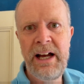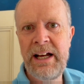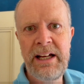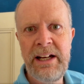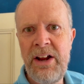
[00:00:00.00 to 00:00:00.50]

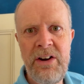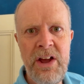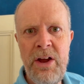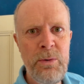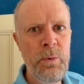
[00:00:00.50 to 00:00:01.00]
I don't
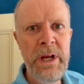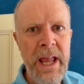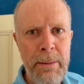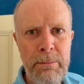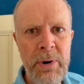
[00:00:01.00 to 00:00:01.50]
know. We
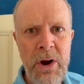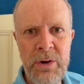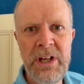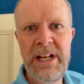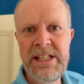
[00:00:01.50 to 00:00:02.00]
get
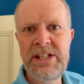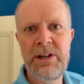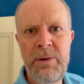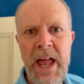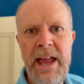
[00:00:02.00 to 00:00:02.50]
broken
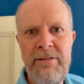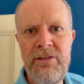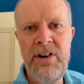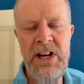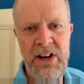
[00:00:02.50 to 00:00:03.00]
into
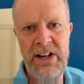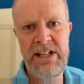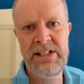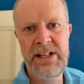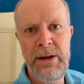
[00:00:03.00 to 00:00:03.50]
every
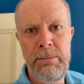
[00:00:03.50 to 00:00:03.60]
night and